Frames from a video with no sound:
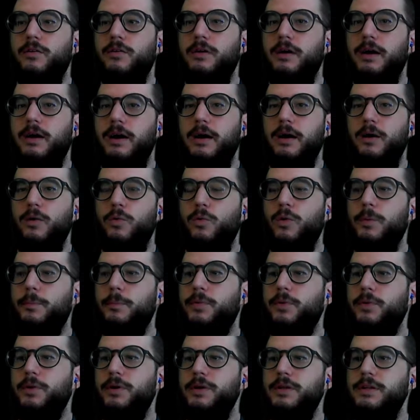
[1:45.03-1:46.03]

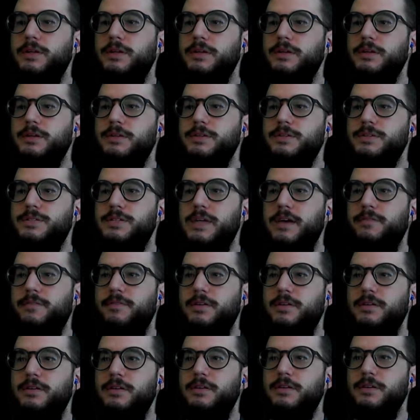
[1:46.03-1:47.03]

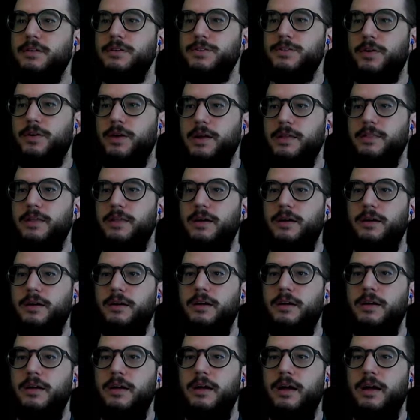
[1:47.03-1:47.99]
1.7 is already there,